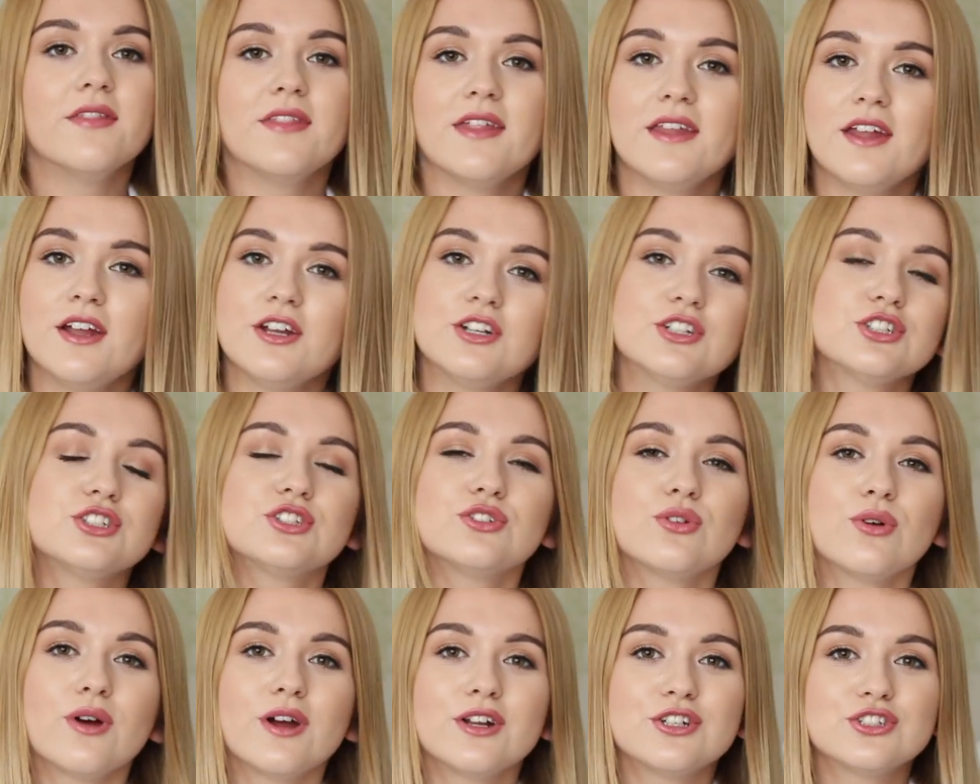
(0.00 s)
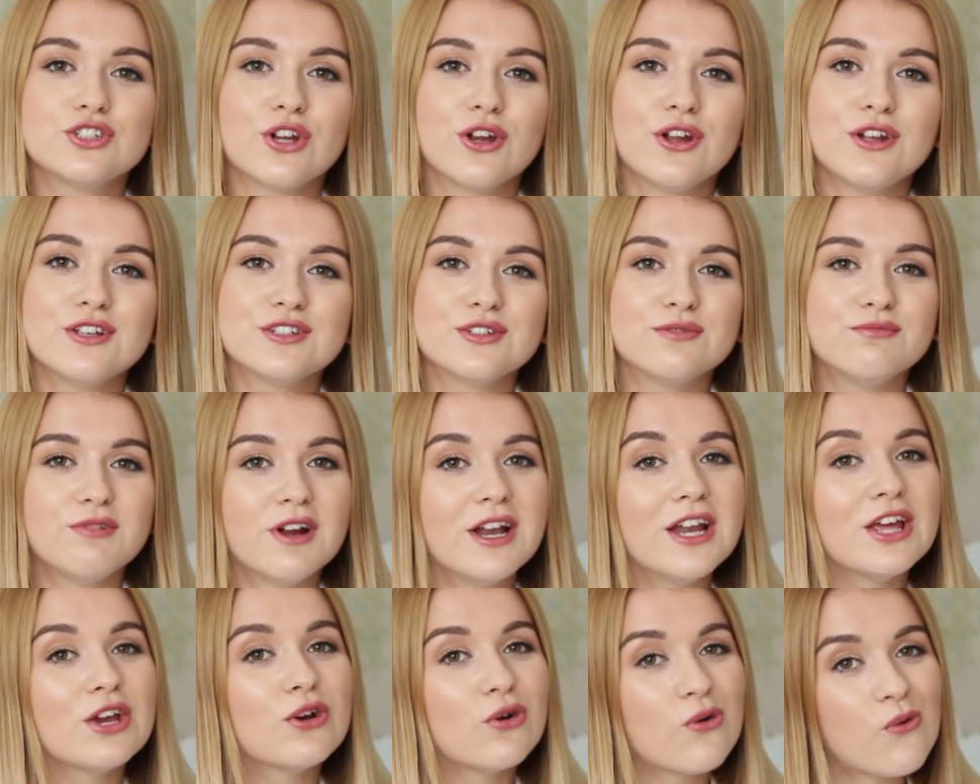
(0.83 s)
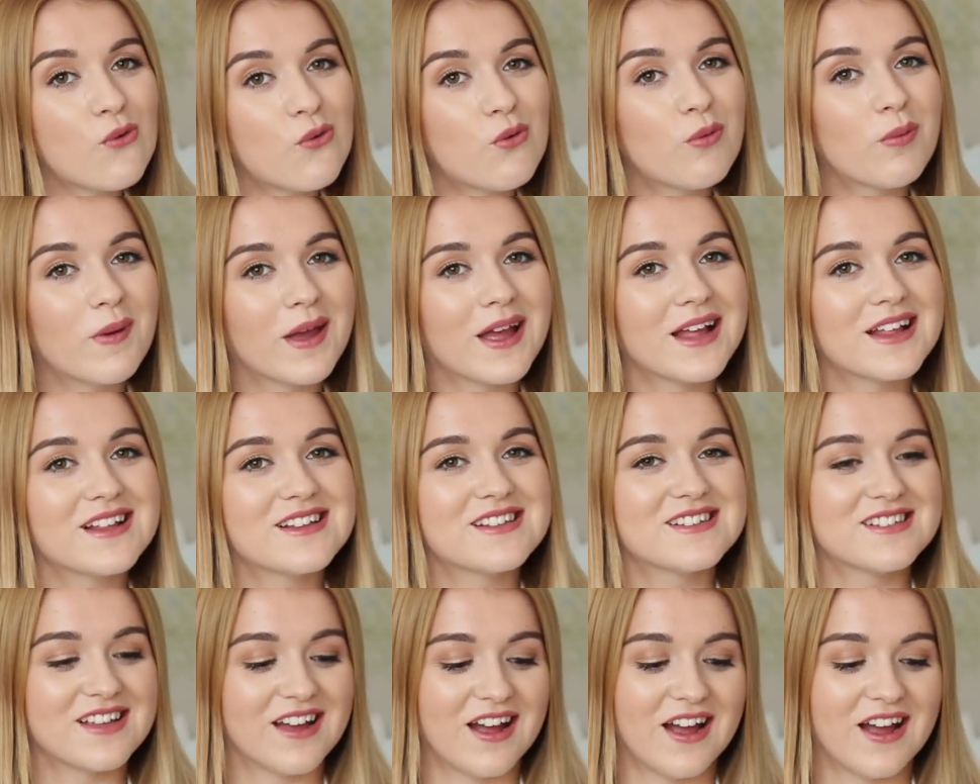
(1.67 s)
Then I just thought I'd show you some really cool bits